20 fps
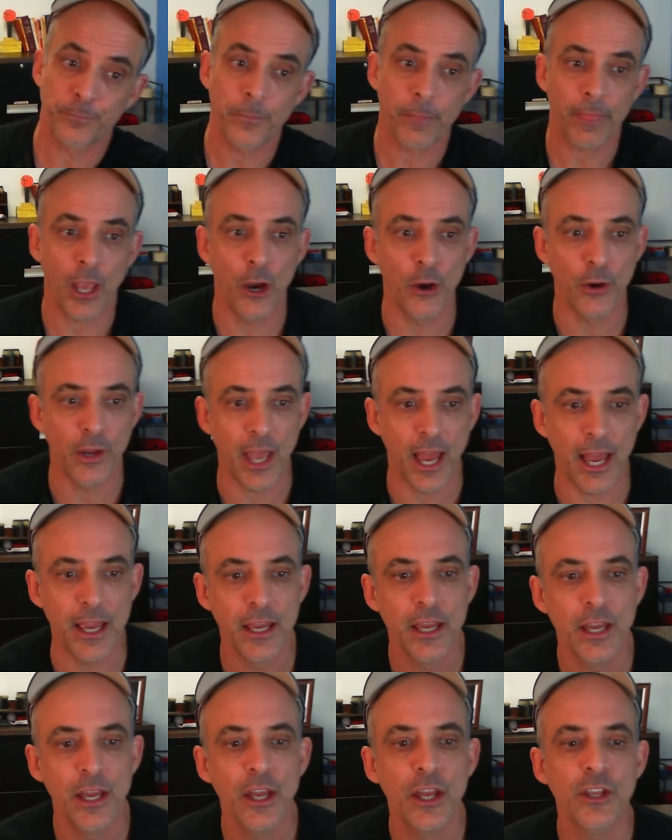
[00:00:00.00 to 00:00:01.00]
okay?
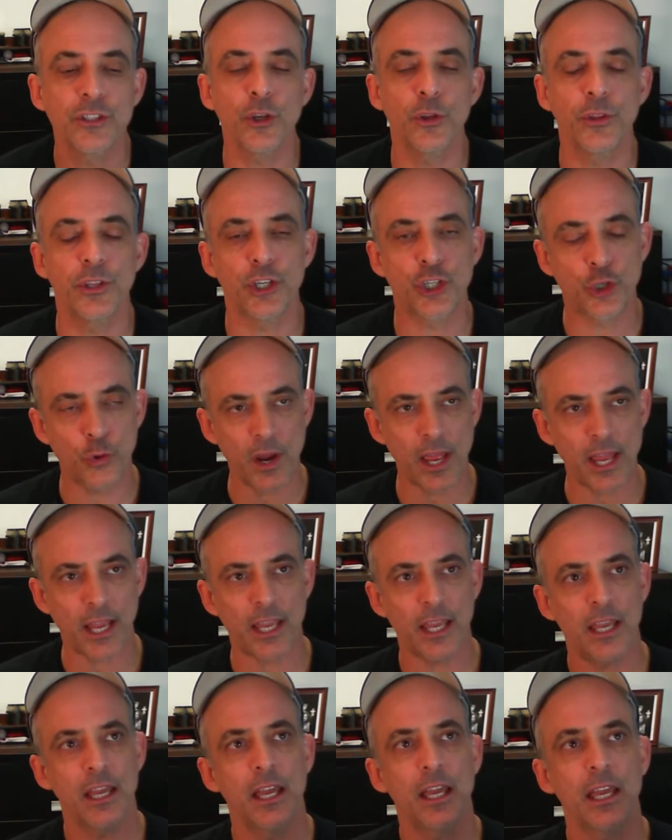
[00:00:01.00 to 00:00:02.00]
So the trick
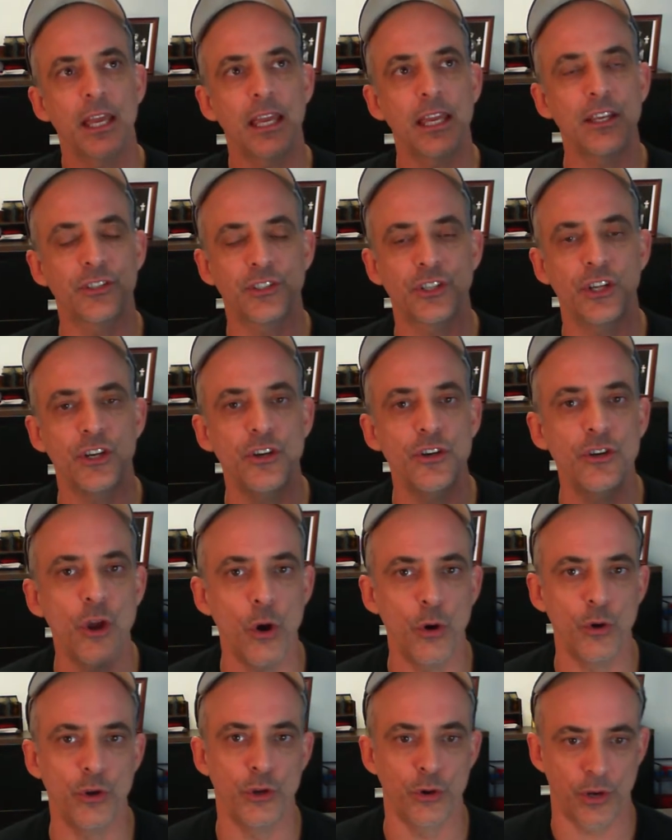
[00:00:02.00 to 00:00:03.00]
is to know
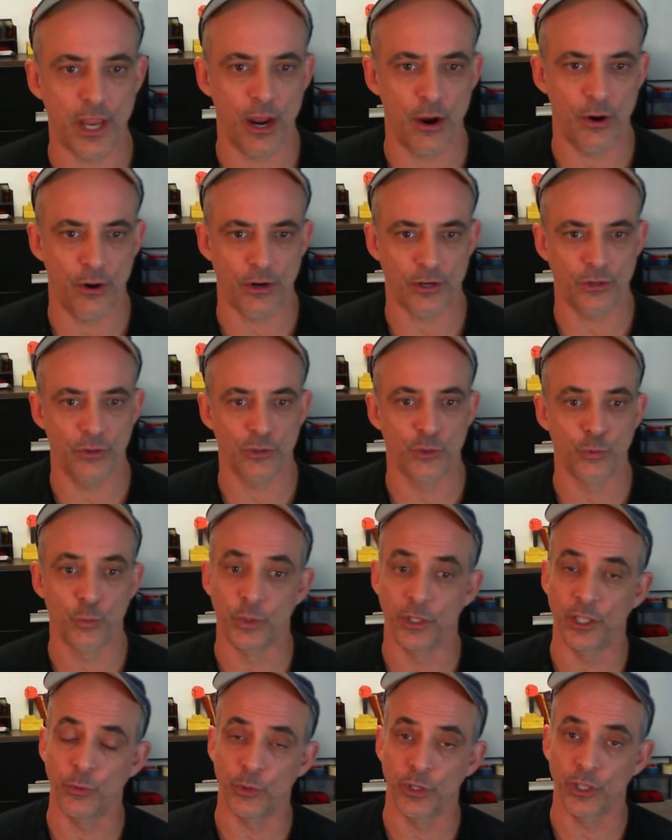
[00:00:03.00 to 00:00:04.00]
your characters
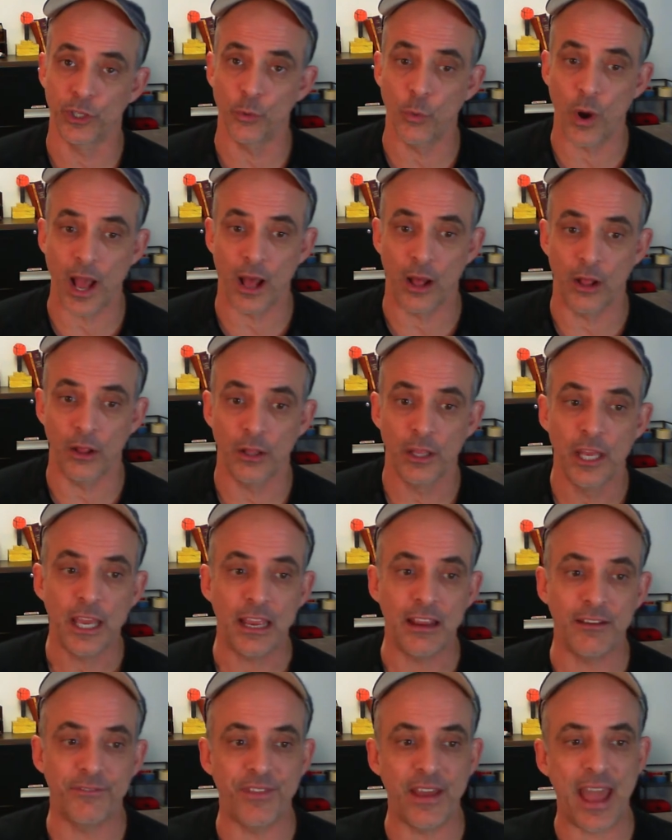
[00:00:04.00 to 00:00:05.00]
really, really well.
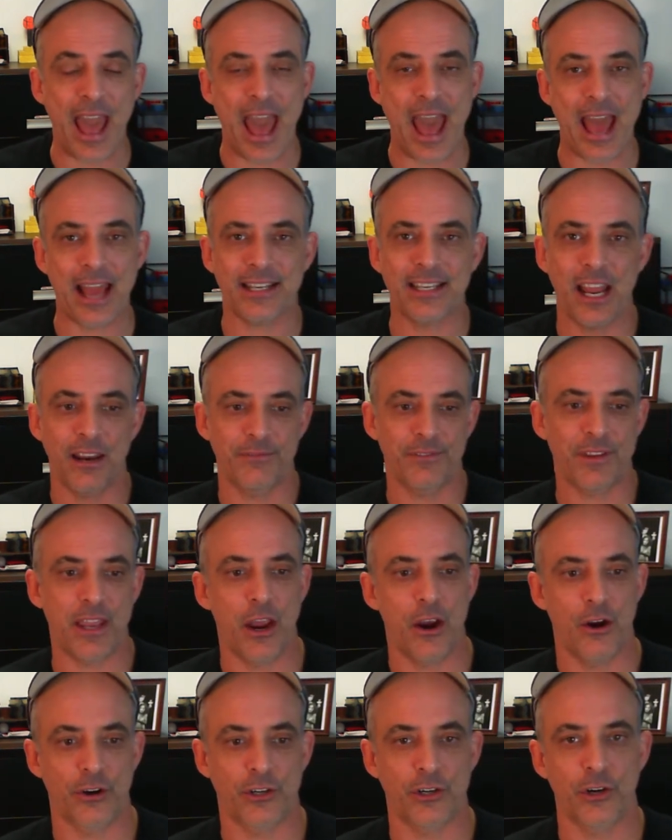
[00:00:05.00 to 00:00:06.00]
If they act out of
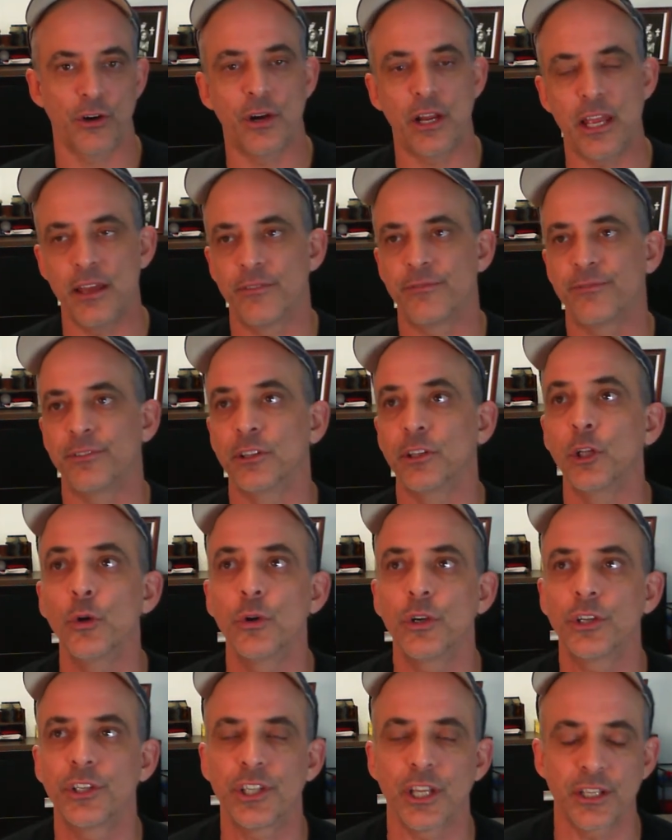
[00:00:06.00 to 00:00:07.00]
character, if
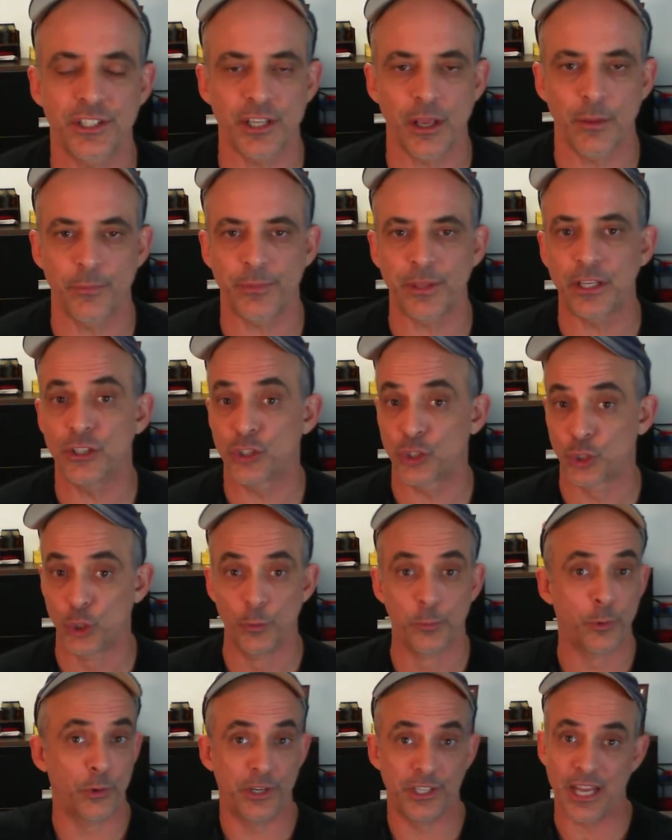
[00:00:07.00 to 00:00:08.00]
Luke does something
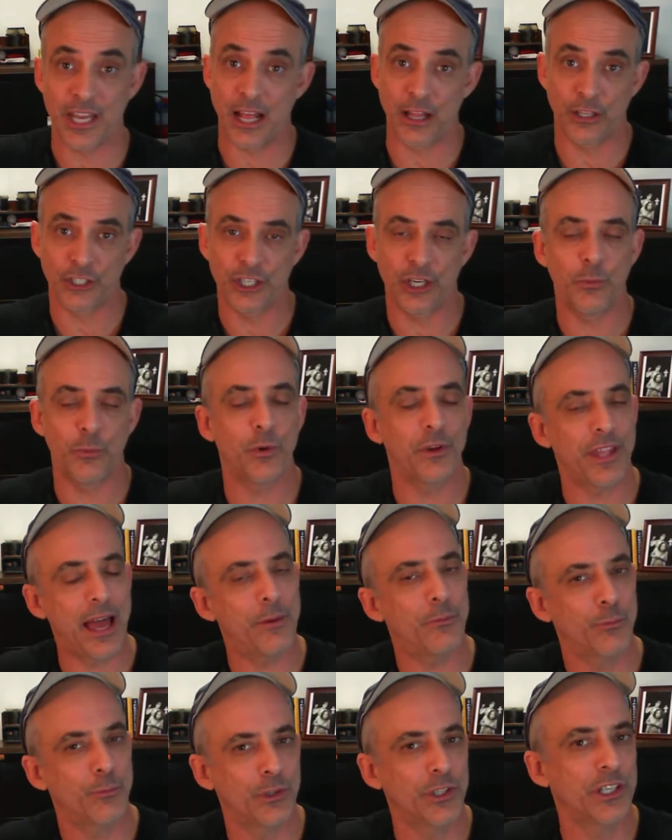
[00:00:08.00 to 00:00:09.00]
super intelligent, well, that
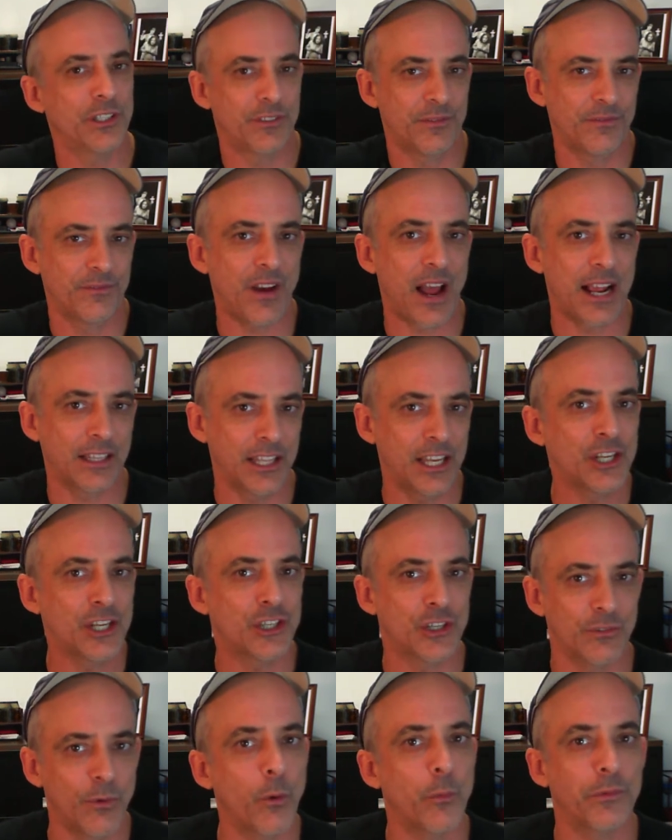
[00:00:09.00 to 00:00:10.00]
really is in violation
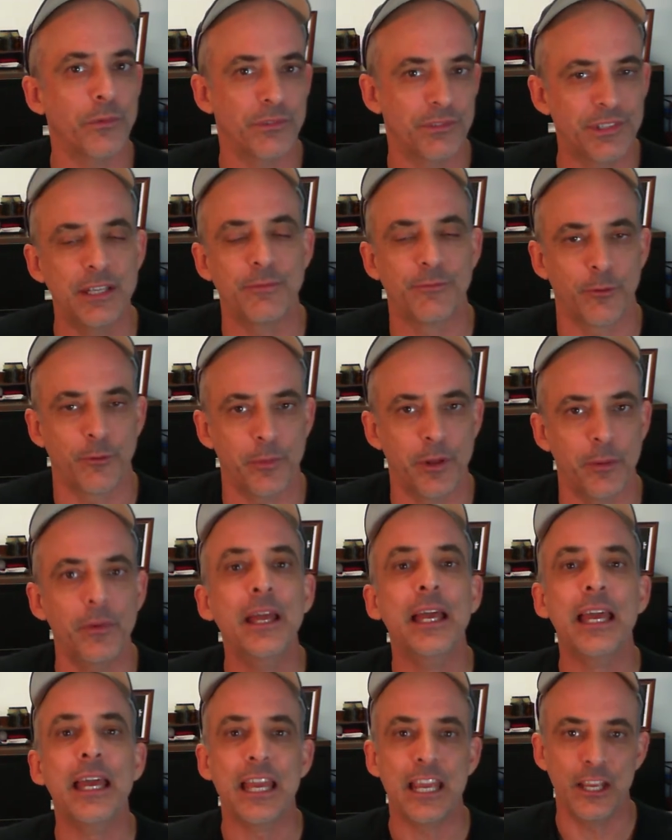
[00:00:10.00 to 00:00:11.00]
of what we've seen from him
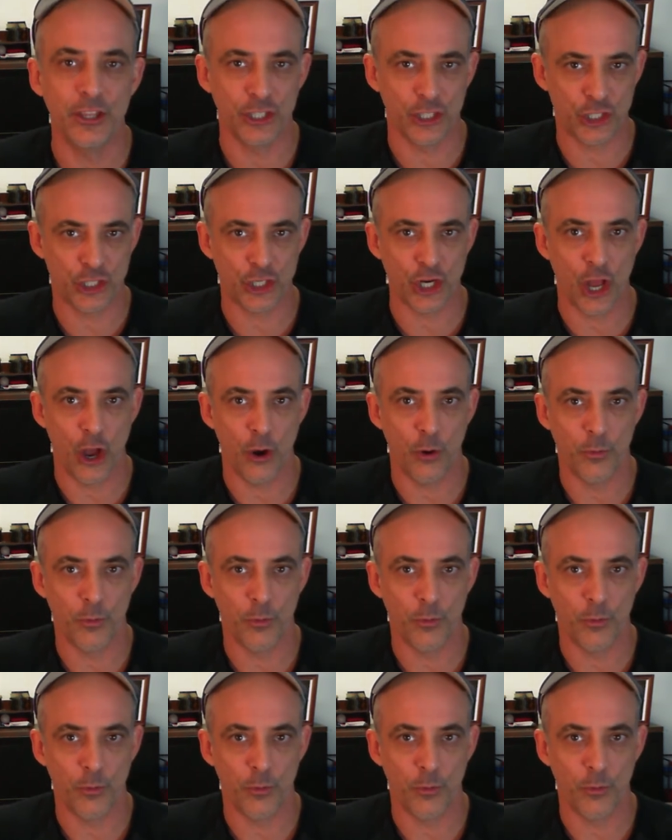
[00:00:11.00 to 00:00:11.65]
in the show,